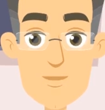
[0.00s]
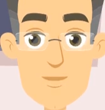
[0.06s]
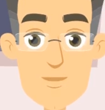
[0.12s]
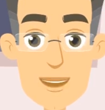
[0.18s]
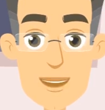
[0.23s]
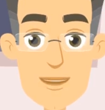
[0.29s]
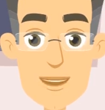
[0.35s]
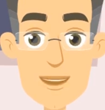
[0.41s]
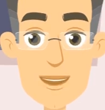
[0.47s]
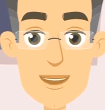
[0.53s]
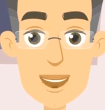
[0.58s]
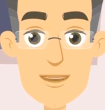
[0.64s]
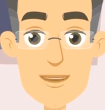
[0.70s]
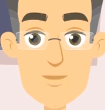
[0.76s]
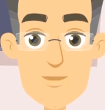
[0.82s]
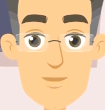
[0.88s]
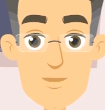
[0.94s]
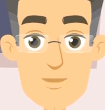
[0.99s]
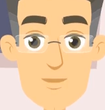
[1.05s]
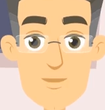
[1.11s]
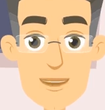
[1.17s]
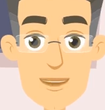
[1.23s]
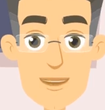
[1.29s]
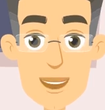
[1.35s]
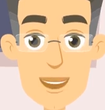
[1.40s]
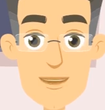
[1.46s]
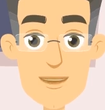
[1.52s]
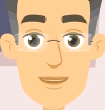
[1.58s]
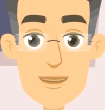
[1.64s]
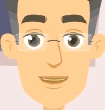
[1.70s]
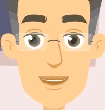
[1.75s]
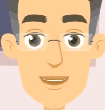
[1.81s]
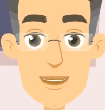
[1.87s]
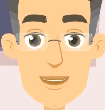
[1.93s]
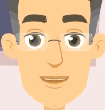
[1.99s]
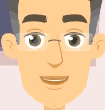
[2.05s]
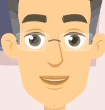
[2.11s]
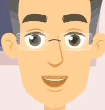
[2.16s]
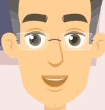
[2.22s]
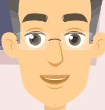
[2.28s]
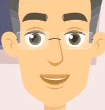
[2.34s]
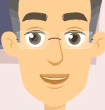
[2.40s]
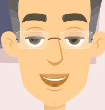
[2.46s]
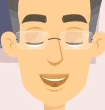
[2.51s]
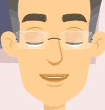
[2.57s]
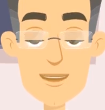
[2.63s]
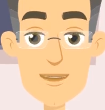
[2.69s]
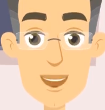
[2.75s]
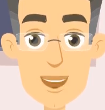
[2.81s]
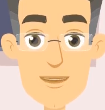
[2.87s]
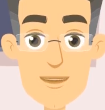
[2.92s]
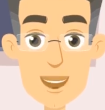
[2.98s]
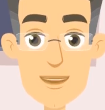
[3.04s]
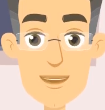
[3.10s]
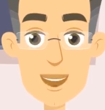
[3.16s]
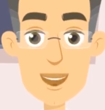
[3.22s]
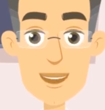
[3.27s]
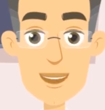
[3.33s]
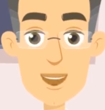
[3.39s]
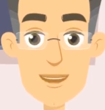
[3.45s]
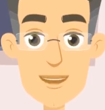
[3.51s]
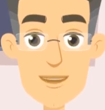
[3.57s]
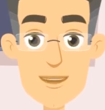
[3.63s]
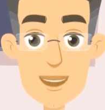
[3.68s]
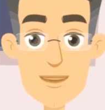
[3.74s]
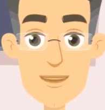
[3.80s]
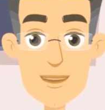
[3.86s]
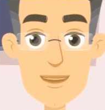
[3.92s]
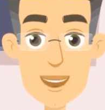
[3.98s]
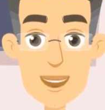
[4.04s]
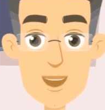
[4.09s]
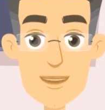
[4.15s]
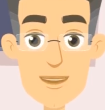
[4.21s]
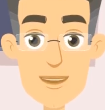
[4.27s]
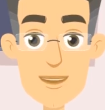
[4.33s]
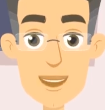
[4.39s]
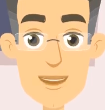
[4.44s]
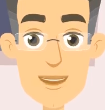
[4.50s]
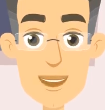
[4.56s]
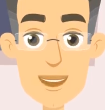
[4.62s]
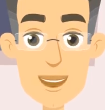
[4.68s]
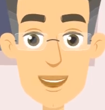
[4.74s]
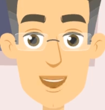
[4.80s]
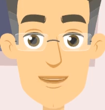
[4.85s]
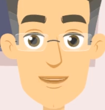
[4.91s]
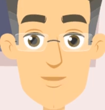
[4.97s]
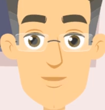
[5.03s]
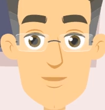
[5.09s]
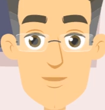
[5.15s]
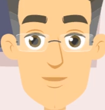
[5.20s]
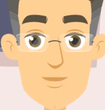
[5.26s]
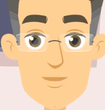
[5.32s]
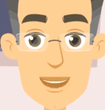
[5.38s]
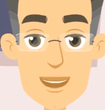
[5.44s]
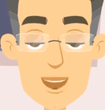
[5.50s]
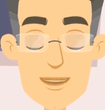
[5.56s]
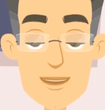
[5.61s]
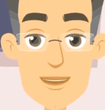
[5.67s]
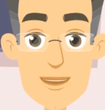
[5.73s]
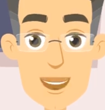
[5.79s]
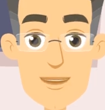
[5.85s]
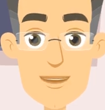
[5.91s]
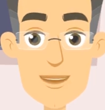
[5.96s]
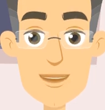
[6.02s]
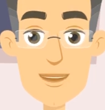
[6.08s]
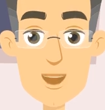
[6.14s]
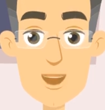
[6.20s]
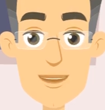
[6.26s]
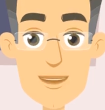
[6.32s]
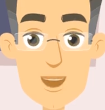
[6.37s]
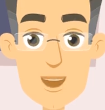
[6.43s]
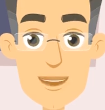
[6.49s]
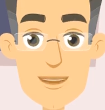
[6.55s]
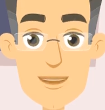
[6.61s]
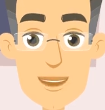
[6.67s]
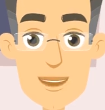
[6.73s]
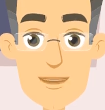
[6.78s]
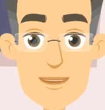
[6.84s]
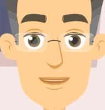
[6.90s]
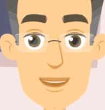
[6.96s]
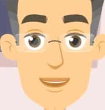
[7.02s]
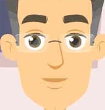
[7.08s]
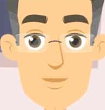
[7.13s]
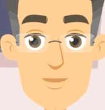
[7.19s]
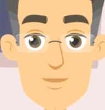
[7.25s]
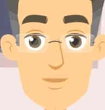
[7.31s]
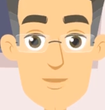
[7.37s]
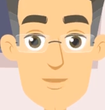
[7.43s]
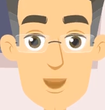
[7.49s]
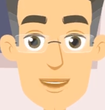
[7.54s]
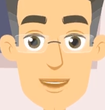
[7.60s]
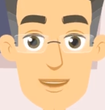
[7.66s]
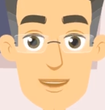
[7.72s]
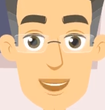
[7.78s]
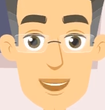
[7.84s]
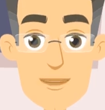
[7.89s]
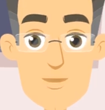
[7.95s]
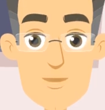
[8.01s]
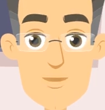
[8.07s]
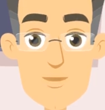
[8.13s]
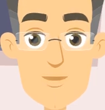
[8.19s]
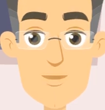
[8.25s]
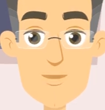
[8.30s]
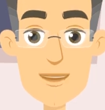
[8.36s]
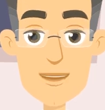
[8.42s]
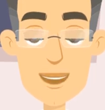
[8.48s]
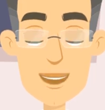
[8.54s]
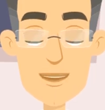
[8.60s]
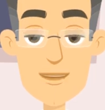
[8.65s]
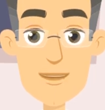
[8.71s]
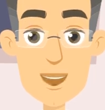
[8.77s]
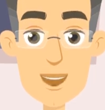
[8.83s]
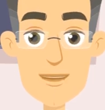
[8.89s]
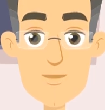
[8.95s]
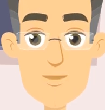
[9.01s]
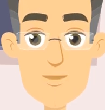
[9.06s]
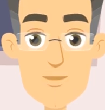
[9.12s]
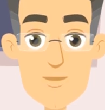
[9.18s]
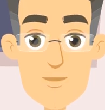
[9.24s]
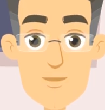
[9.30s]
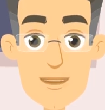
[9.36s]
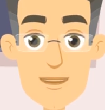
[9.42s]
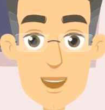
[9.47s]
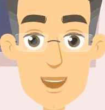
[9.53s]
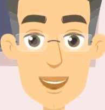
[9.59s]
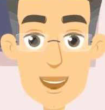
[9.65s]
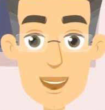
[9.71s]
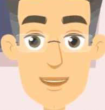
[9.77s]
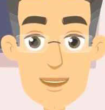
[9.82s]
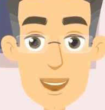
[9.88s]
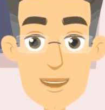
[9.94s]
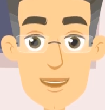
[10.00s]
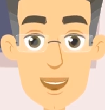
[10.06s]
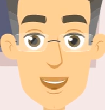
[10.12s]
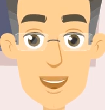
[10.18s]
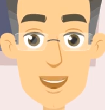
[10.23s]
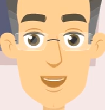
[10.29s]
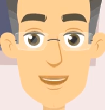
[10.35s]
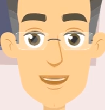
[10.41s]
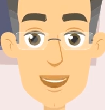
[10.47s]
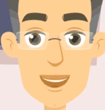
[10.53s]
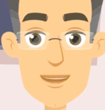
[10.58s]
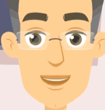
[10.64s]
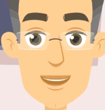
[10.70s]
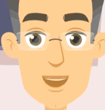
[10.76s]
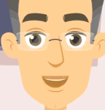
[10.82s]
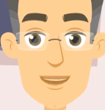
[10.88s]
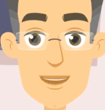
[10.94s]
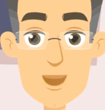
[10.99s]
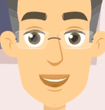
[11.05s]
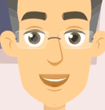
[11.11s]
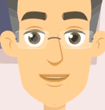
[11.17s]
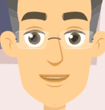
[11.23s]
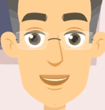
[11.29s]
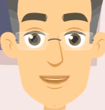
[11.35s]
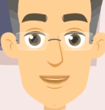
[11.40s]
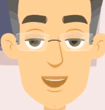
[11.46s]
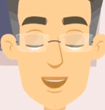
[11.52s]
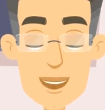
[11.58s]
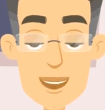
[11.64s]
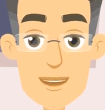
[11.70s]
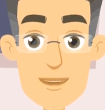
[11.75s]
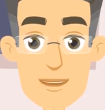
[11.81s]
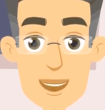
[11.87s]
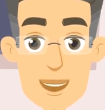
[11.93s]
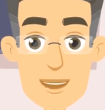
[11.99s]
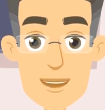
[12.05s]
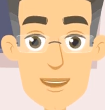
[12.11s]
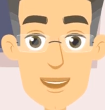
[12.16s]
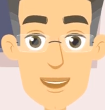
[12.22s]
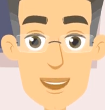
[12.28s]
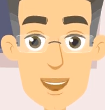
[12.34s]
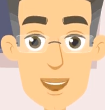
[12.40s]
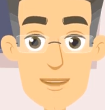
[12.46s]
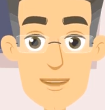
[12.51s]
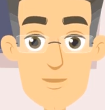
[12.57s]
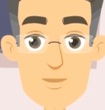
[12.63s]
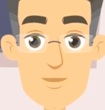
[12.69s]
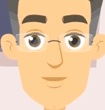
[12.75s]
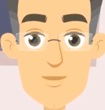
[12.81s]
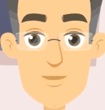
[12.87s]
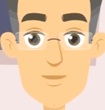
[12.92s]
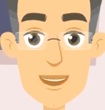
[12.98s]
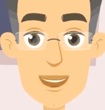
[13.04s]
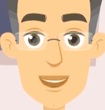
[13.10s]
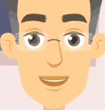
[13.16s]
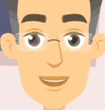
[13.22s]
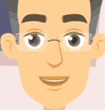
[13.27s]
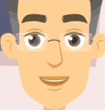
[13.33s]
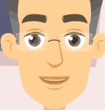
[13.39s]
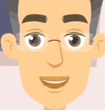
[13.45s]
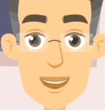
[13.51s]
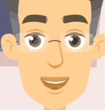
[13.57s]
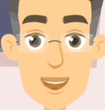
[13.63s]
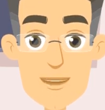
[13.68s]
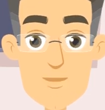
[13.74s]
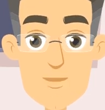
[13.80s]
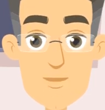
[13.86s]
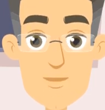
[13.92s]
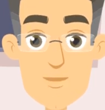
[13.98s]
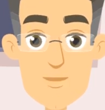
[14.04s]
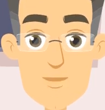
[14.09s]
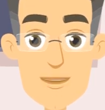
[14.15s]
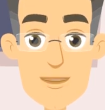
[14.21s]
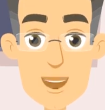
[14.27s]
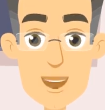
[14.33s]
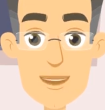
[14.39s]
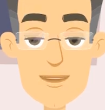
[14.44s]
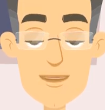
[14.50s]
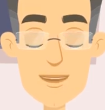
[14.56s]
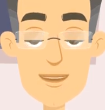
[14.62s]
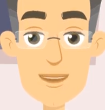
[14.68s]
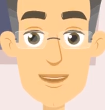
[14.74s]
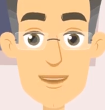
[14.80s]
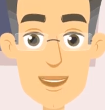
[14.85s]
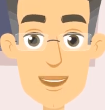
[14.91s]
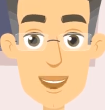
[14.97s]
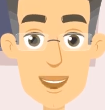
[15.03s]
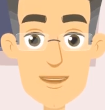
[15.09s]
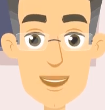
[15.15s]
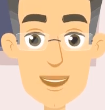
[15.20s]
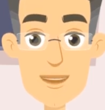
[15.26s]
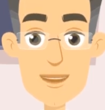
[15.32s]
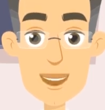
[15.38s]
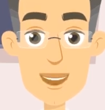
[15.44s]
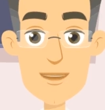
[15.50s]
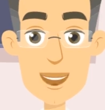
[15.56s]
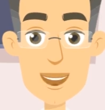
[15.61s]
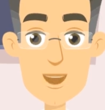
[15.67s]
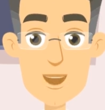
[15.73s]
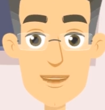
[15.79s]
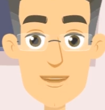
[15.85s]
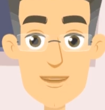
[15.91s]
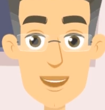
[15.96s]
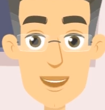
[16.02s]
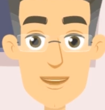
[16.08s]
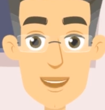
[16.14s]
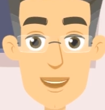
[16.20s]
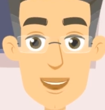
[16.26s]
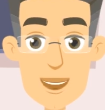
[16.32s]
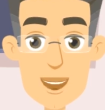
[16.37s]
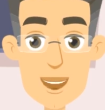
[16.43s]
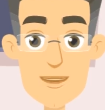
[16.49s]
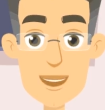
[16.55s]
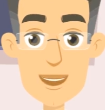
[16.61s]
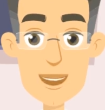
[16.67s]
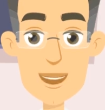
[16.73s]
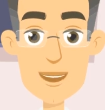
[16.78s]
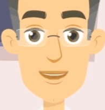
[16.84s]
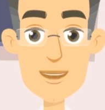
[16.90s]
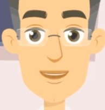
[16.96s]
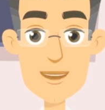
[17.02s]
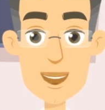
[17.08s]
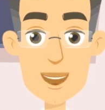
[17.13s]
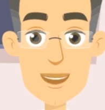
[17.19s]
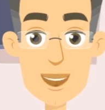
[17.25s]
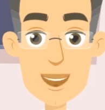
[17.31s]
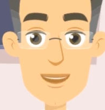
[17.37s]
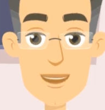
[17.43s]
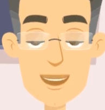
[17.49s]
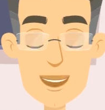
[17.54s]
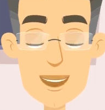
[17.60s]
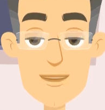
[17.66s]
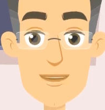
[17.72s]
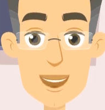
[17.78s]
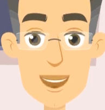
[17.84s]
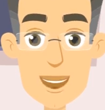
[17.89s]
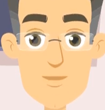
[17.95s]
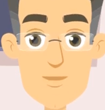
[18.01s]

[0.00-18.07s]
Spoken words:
Bruising. Bruising may develop due to small blood vessels being damaged during the injury. The bruised area can appear red, purple, or black, and typically takes a few days to appear after the initial injury. Instability. A sprained knee can result in a feeling of instability or weakness in the joint.